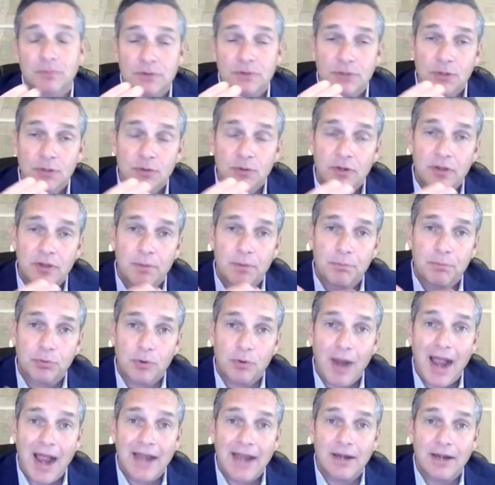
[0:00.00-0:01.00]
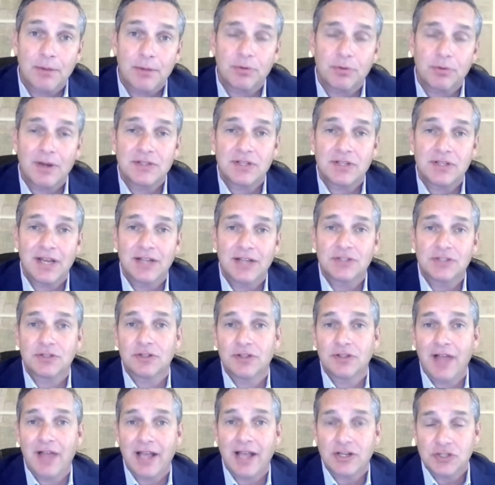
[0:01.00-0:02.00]
due to the prior
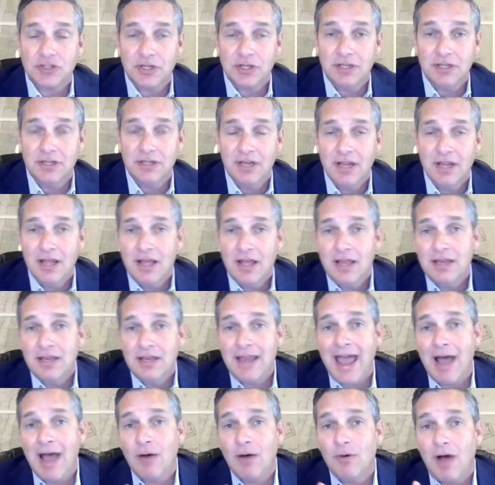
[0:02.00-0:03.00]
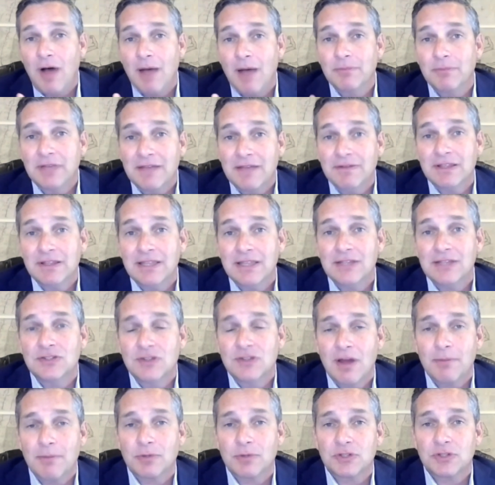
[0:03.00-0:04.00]
presidential election. Now, I'm giving these
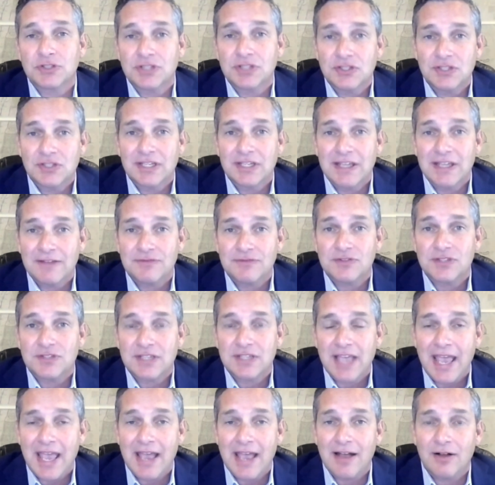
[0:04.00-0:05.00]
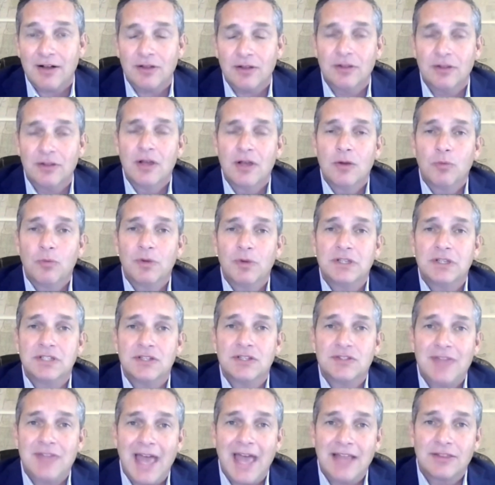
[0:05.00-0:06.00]
numbers just to give scale, which
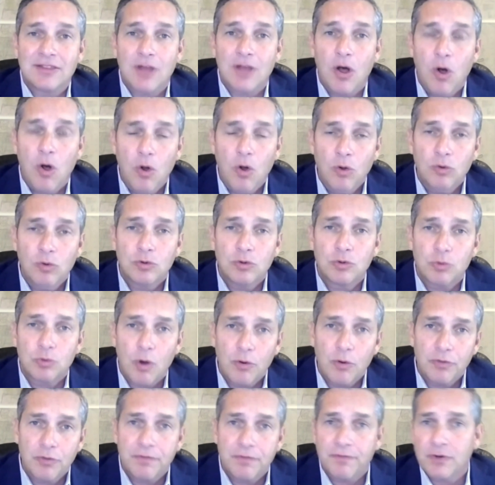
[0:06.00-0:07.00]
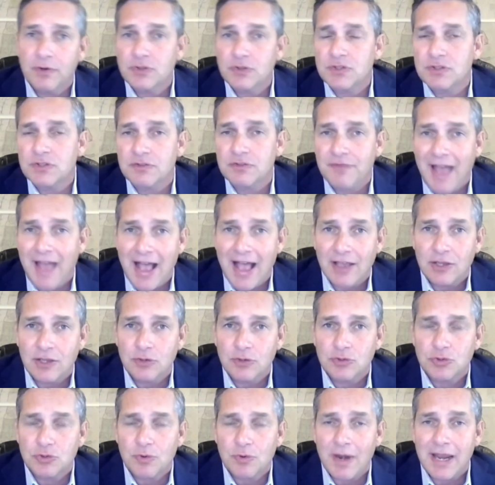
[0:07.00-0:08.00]
is that the whole growth versus
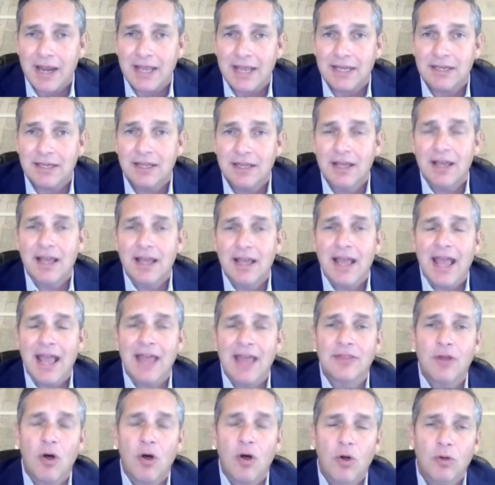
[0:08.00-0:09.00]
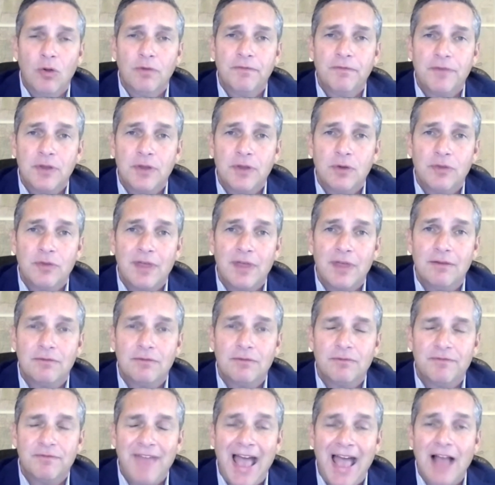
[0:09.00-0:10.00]
value trade and the whole view that
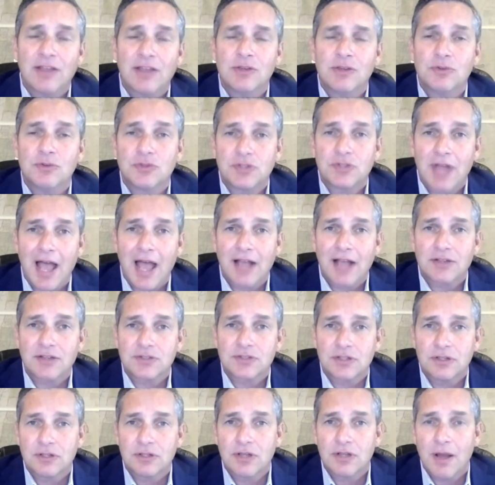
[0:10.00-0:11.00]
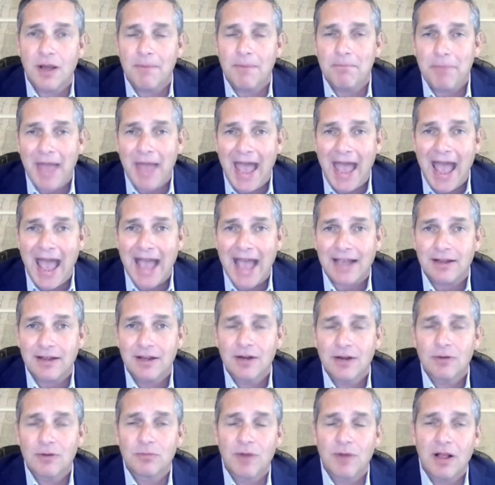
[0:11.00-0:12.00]
value stocks could come back
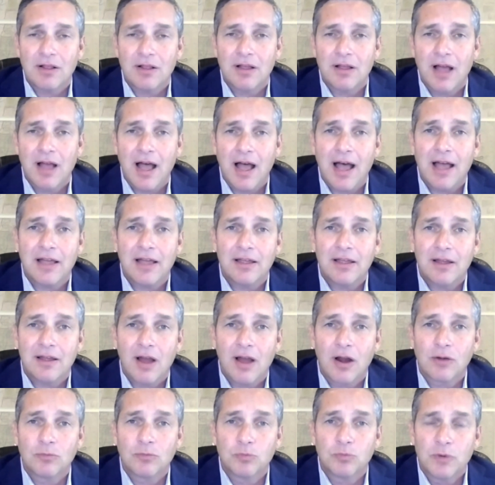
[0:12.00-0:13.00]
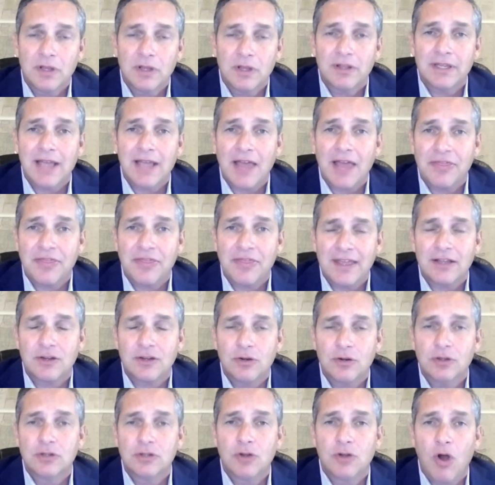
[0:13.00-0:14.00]
are really, I
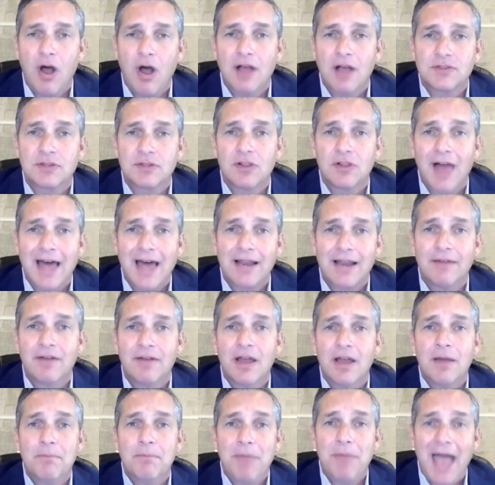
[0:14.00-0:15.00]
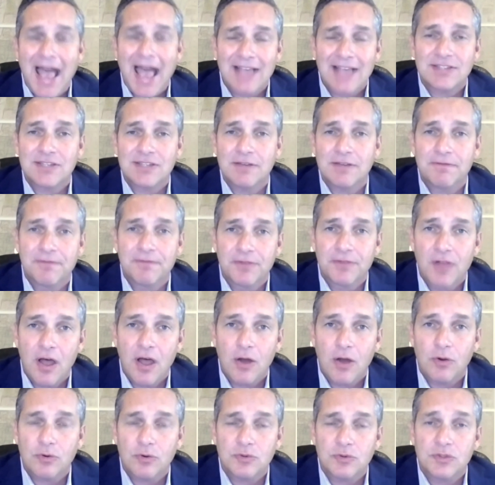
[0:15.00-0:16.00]
think, could cause a lot of passive
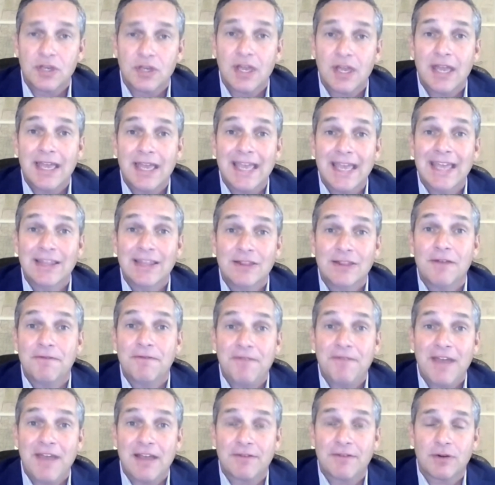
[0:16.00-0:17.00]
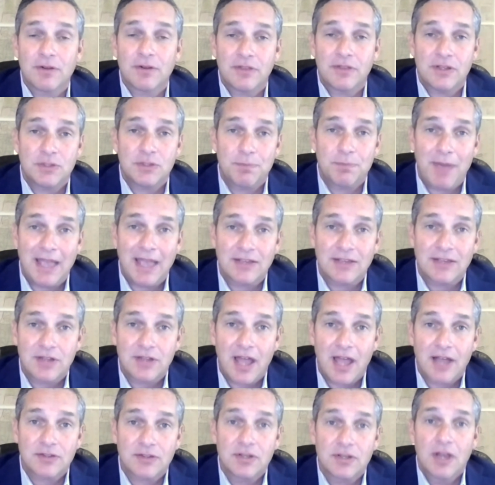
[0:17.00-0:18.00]
flows in the favor of these bank
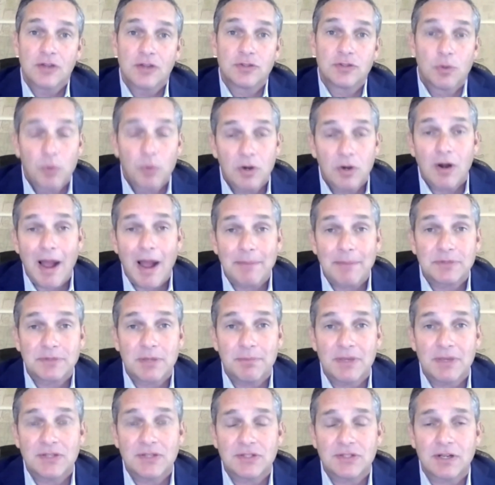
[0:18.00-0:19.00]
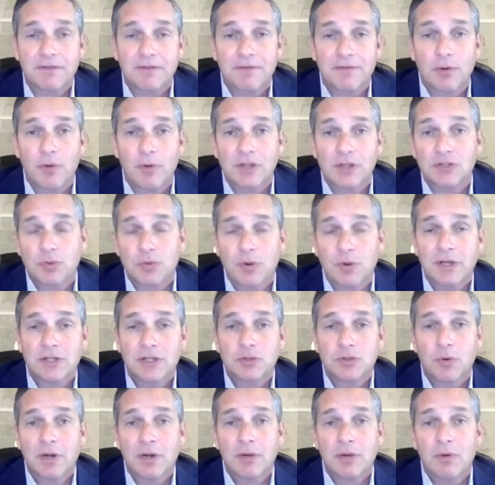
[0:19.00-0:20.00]
stocks. So we're optimistic for what
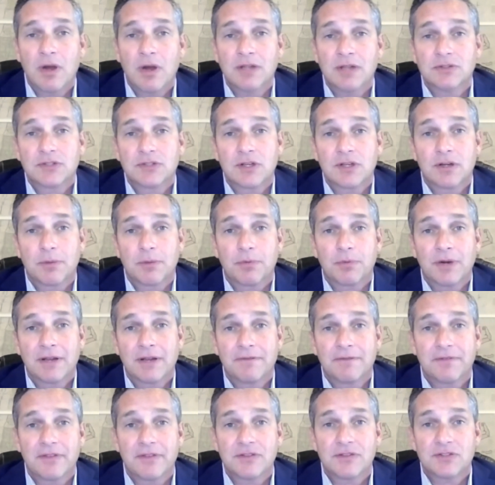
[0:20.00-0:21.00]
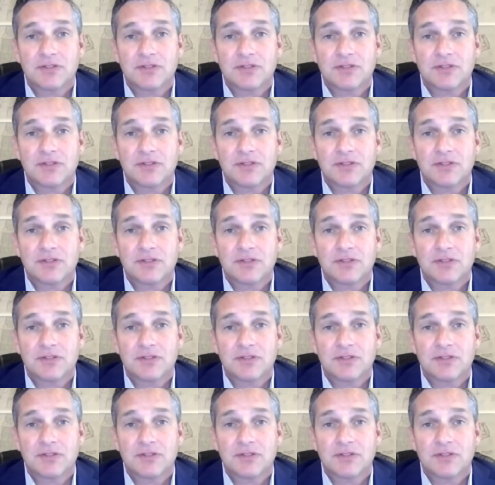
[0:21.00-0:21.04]
2021 is going to bring for the